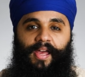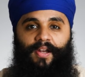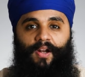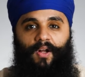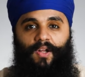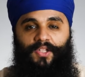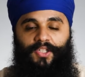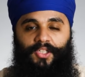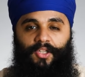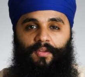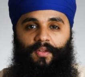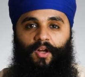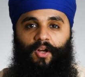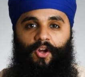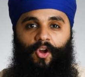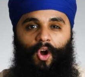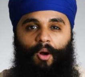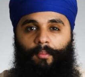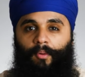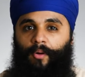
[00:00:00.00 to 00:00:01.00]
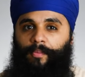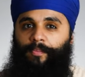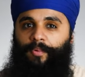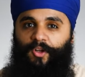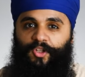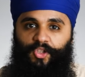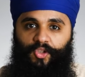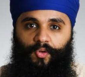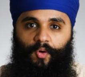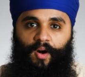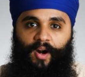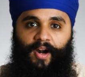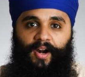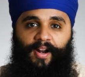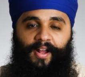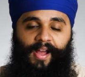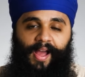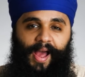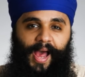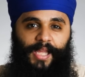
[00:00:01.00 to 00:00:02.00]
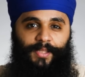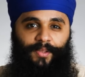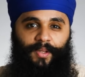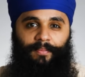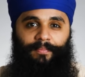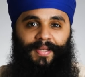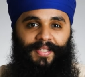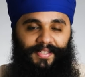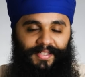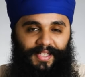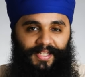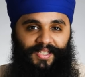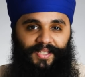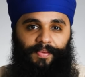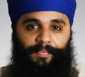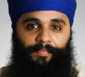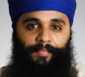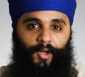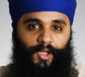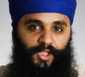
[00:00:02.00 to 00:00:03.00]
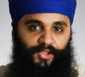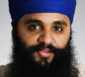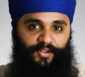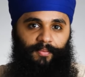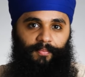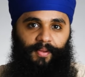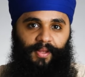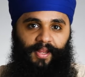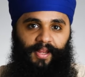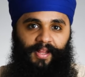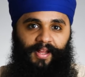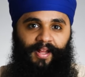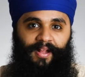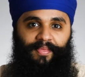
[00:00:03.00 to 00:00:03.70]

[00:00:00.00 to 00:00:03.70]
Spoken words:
And also the Kobo bookstore has been missing some books for me